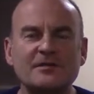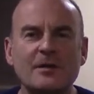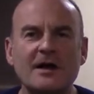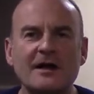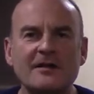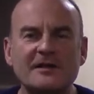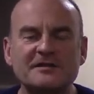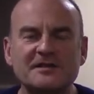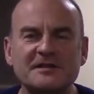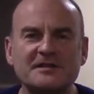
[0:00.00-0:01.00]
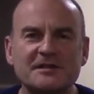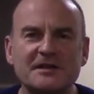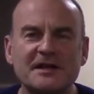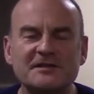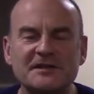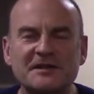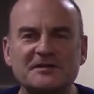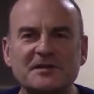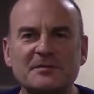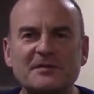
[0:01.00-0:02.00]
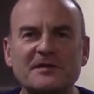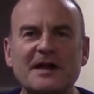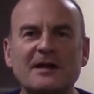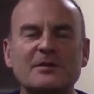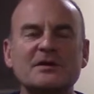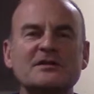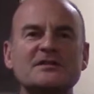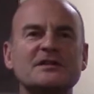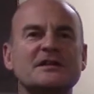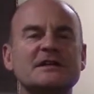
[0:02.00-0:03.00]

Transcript: Well, this is a classic example of that, because